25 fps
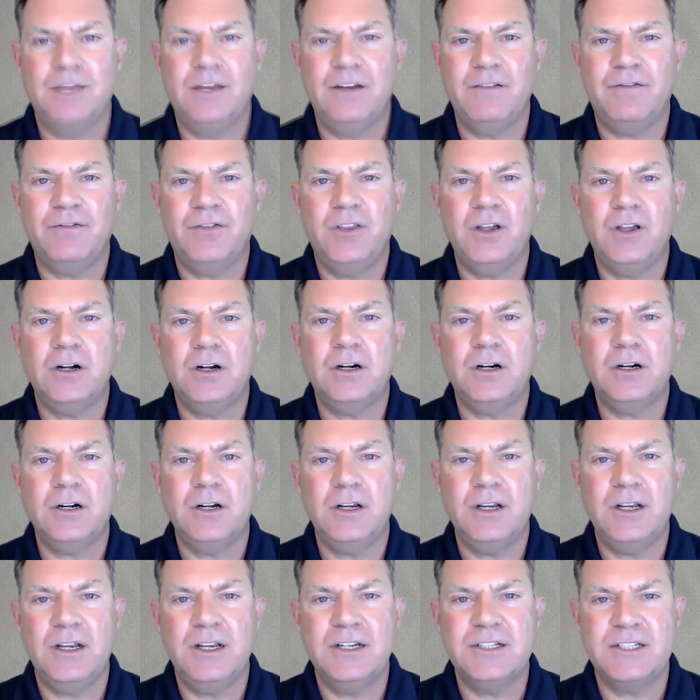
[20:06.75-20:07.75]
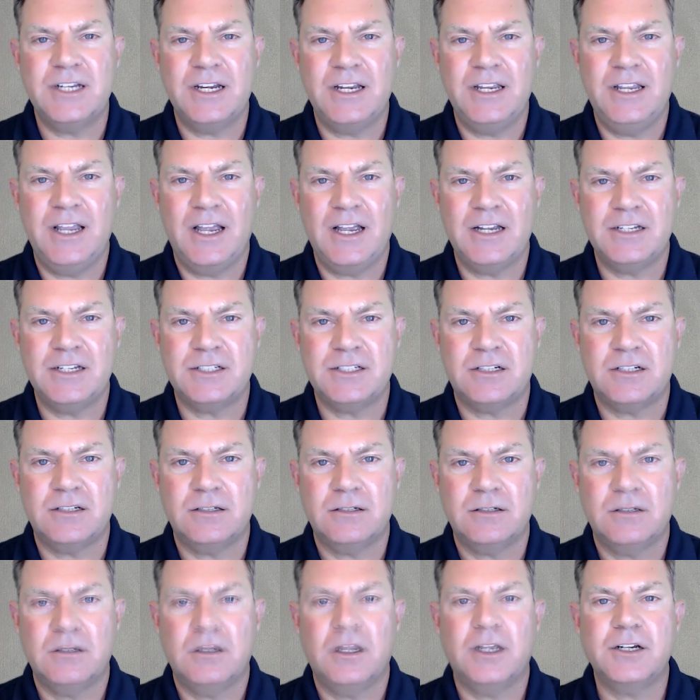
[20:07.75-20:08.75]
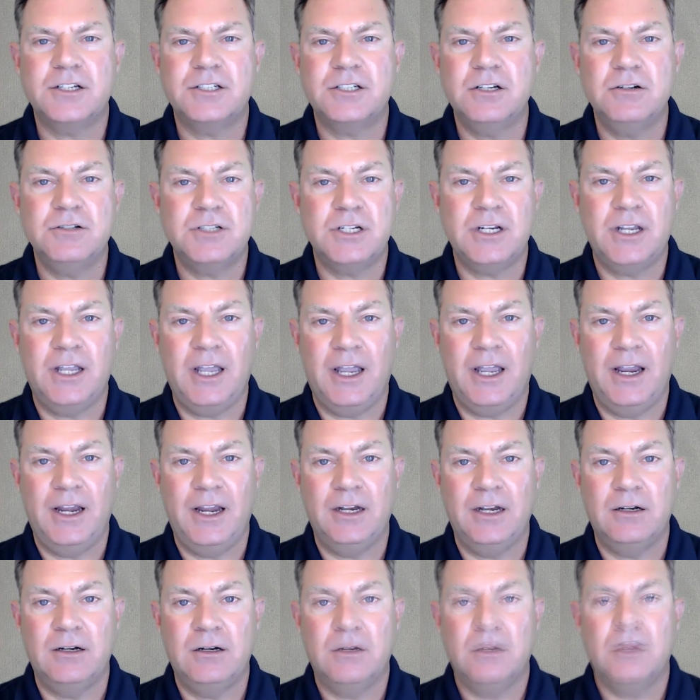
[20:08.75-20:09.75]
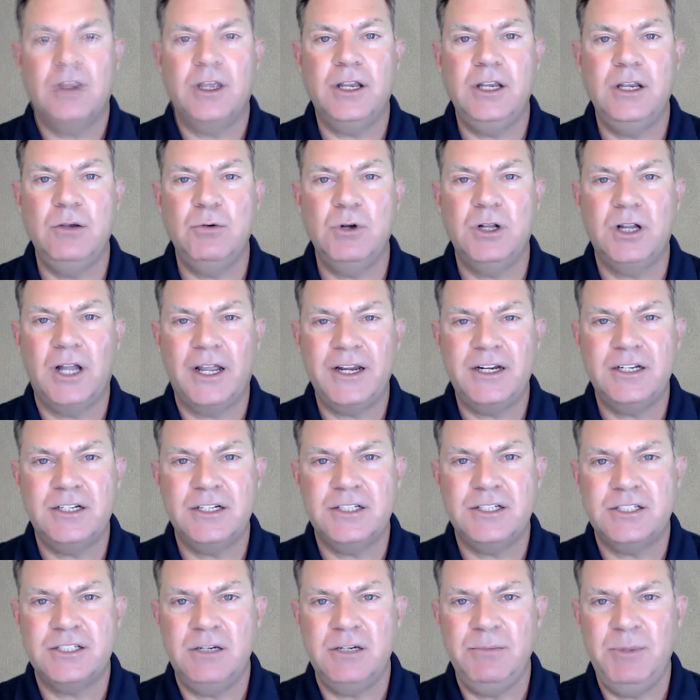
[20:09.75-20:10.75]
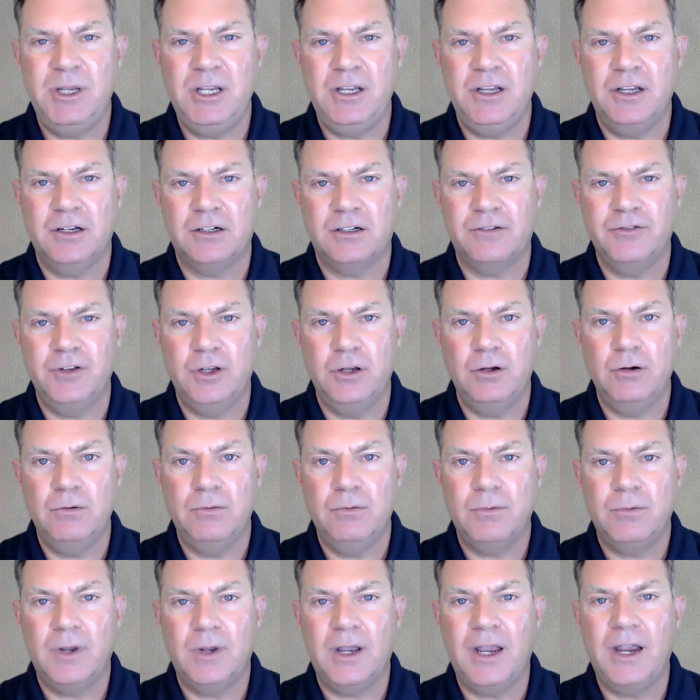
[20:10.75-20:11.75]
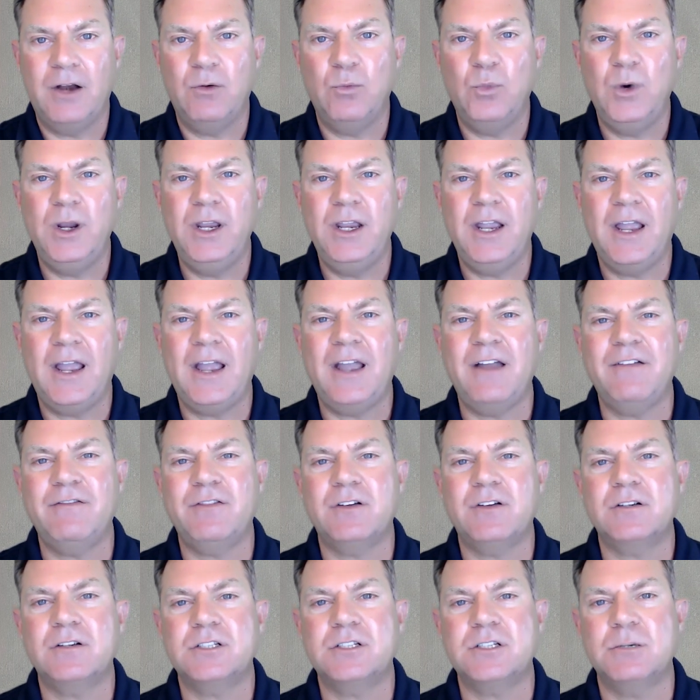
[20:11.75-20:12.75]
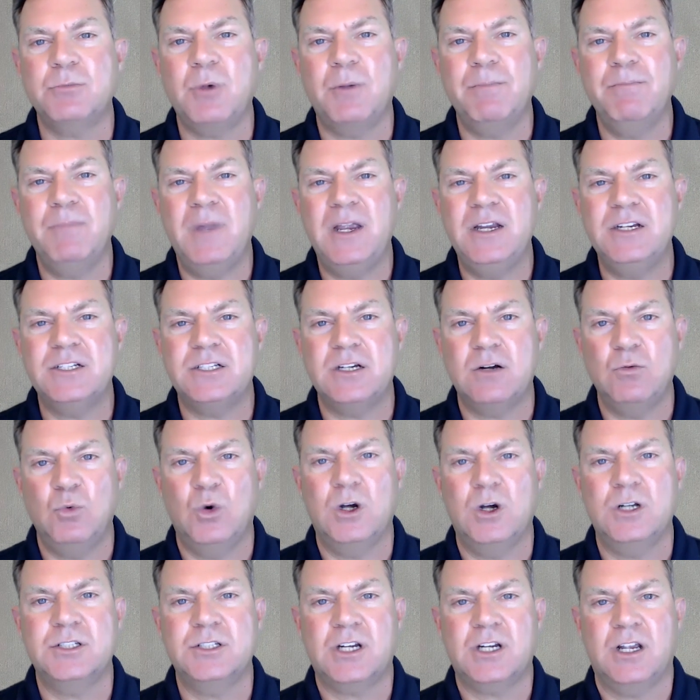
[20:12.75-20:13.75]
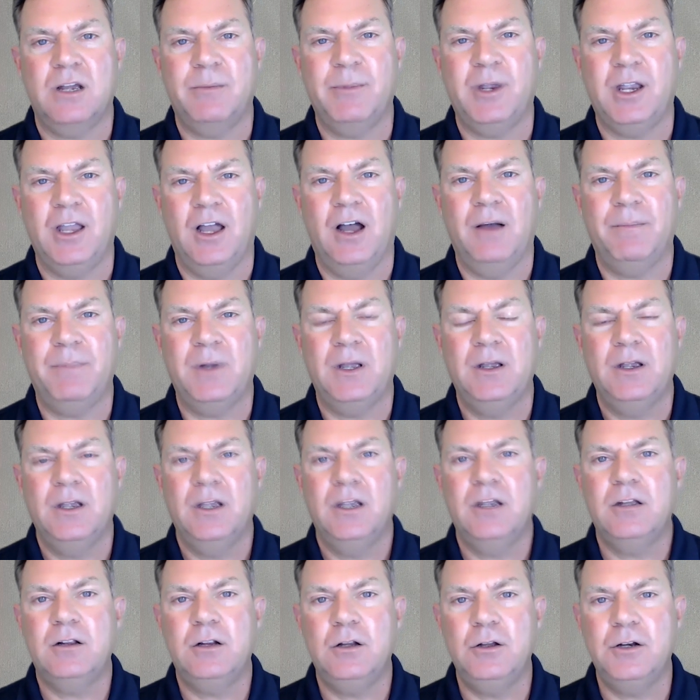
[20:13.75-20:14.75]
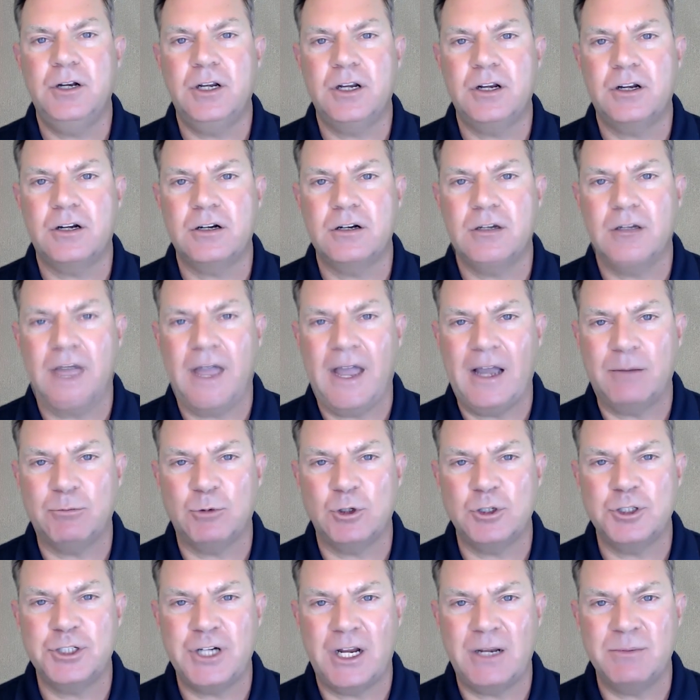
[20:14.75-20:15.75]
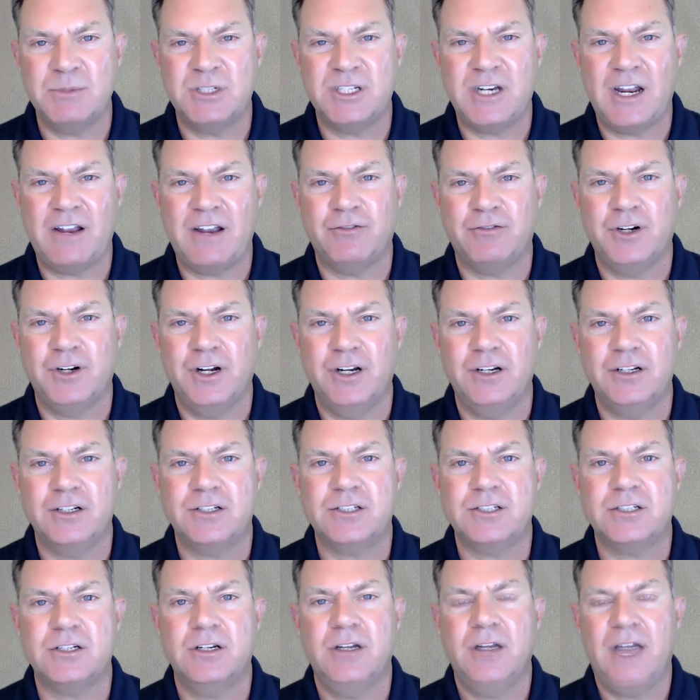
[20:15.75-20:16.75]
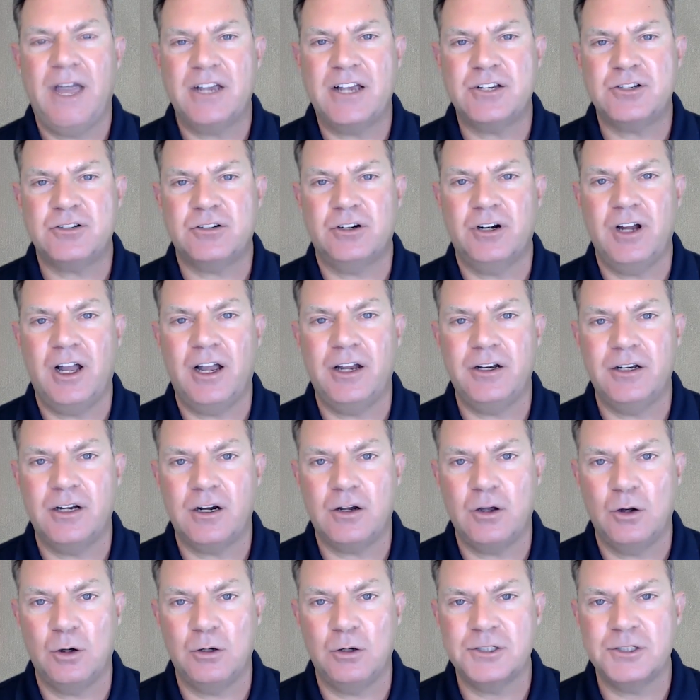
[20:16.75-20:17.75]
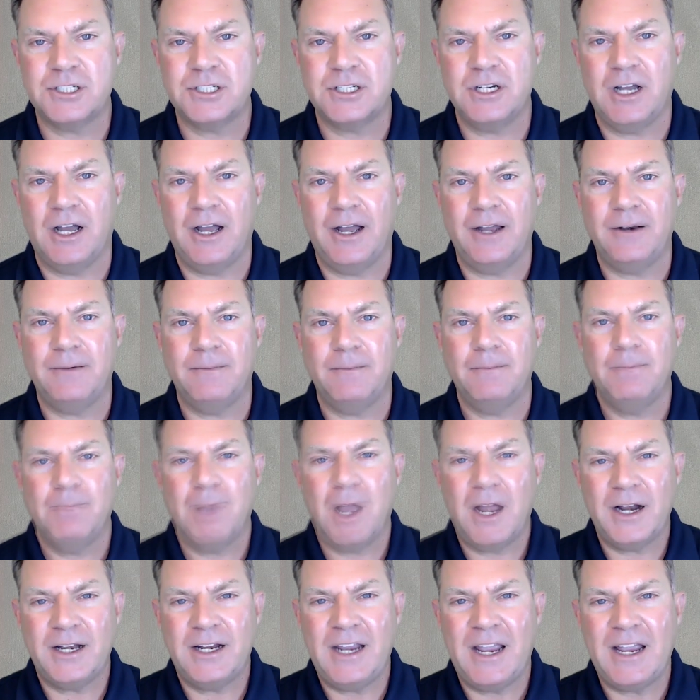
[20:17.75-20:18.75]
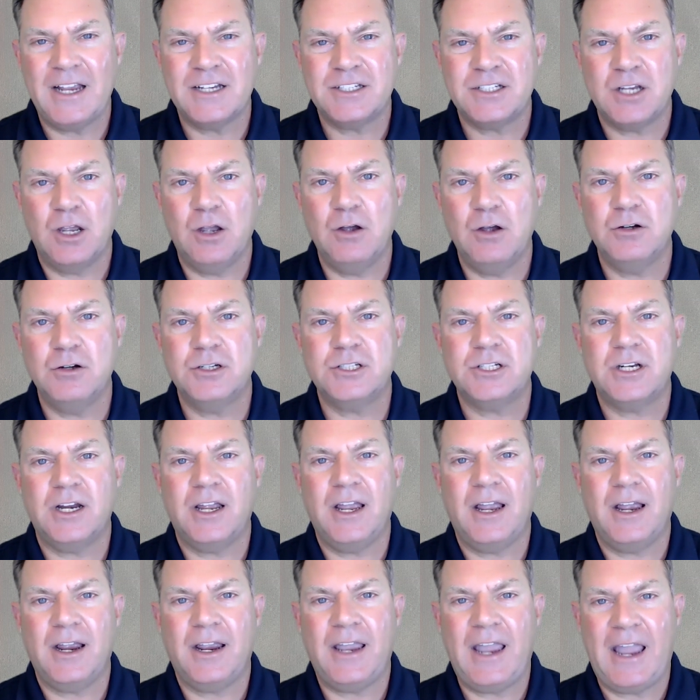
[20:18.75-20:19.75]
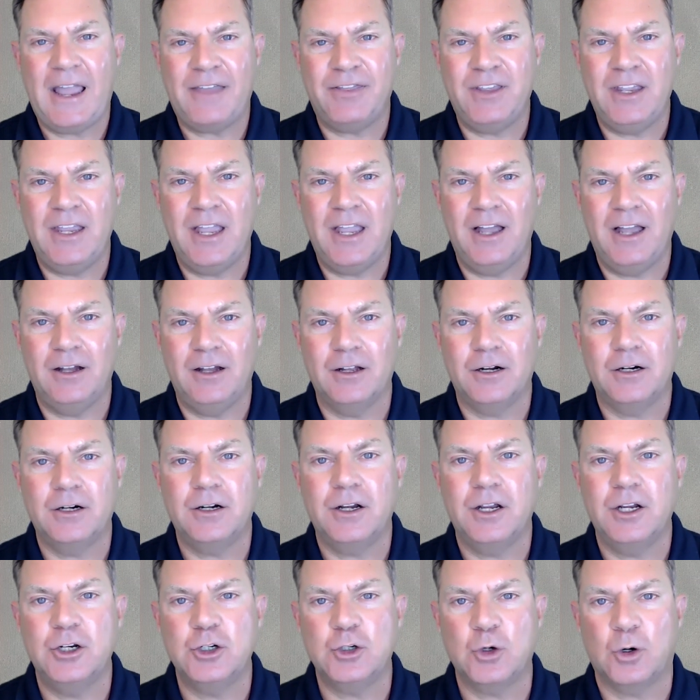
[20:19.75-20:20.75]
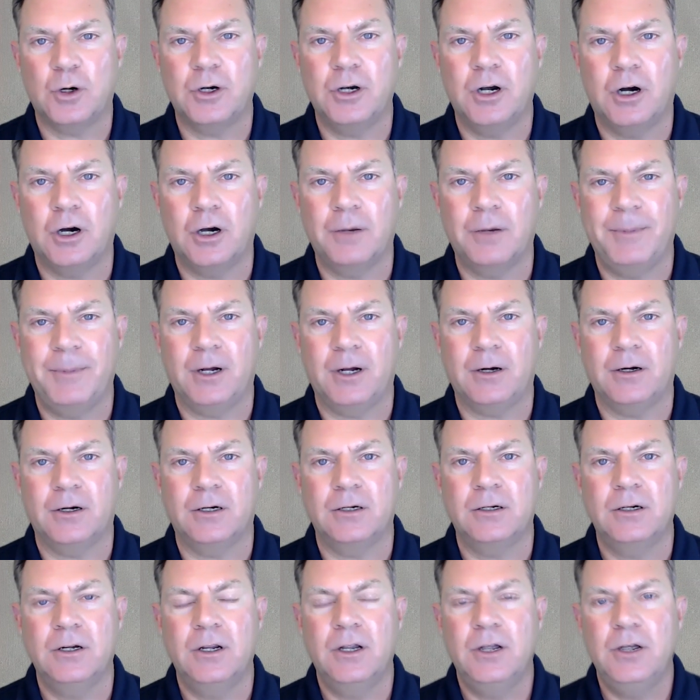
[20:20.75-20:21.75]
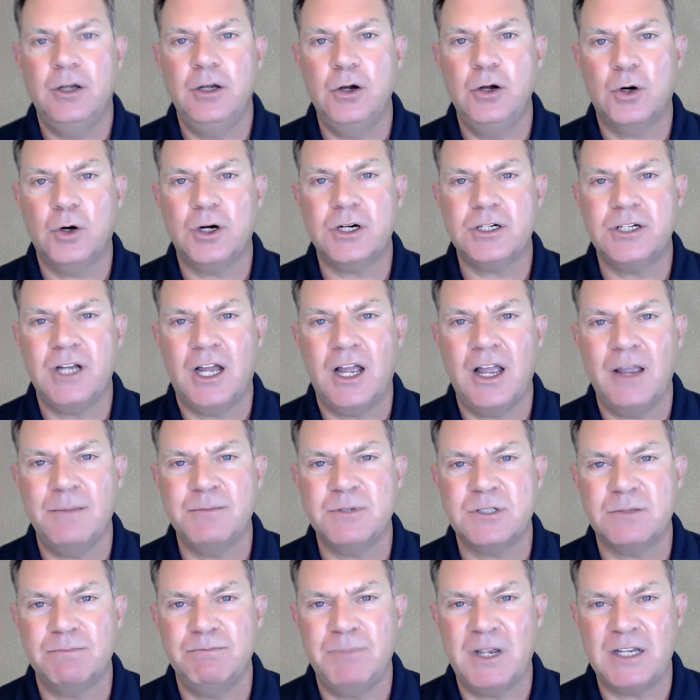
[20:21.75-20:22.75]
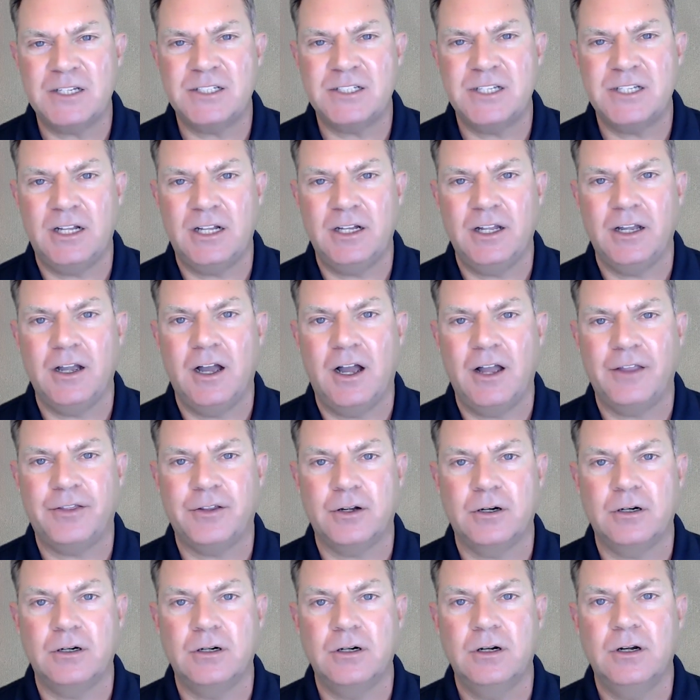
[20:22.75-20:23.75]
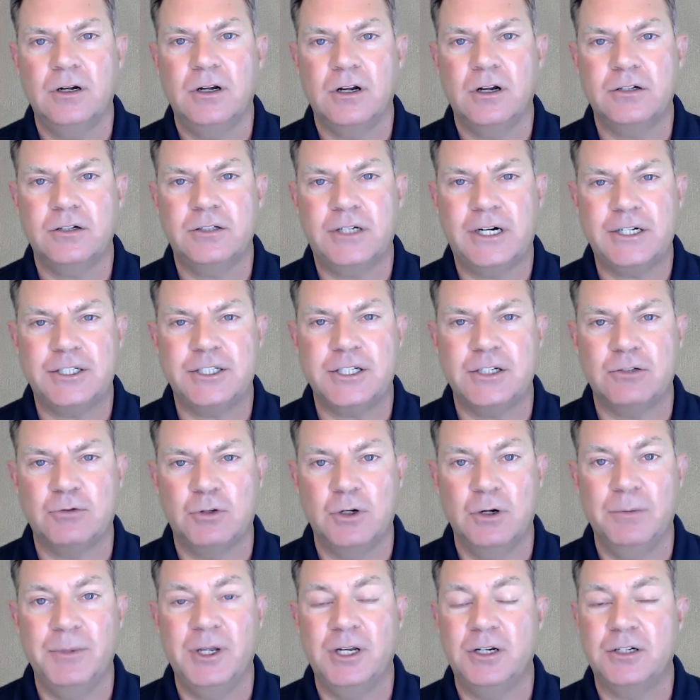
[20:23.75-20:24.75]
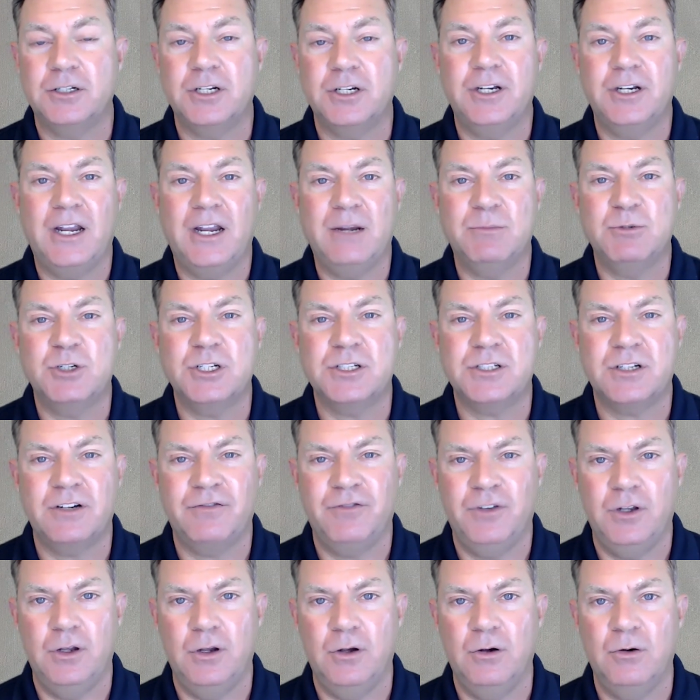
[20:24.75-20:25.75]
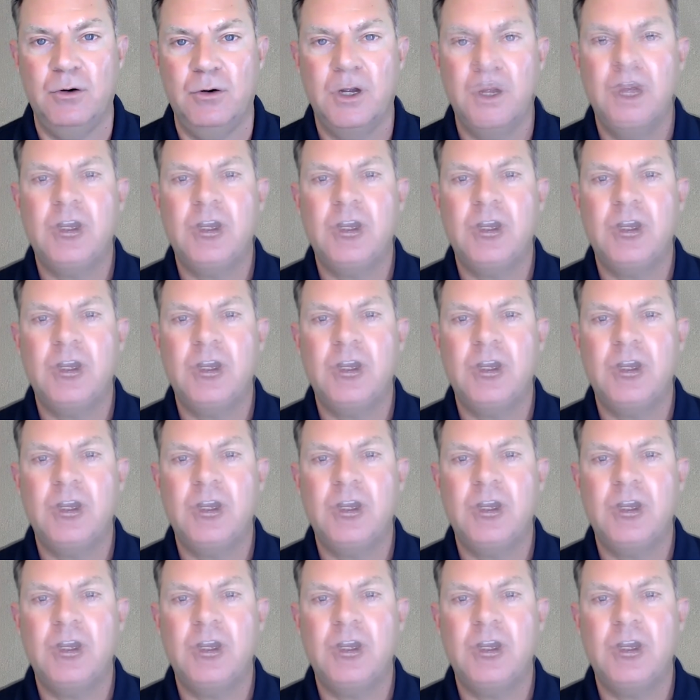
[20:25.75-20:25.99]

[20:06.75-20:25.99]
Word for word: And if there is a guest like Susan Cain that you would like to see me interview, and we have some amazing ones coming up, including Admiral James Stavridis, astronaut Nicole Stott, podcast host Kathy Heller and Jordan Harbinger, New York Times bestselling author Gretchen Rubin, to name just a few.